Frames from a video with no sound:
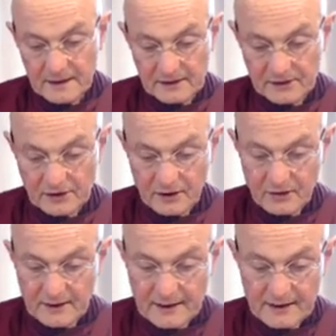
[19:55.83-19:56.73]
And
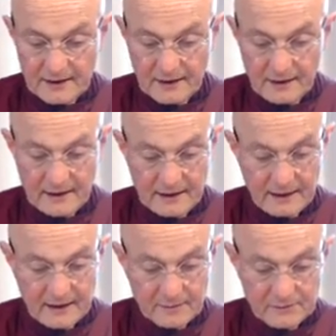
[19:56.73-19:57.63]
so
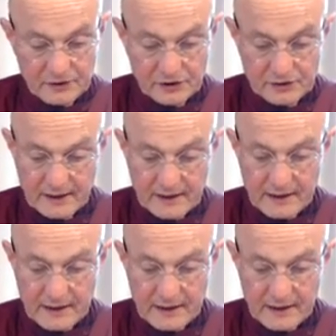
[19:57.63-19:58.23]
it comes,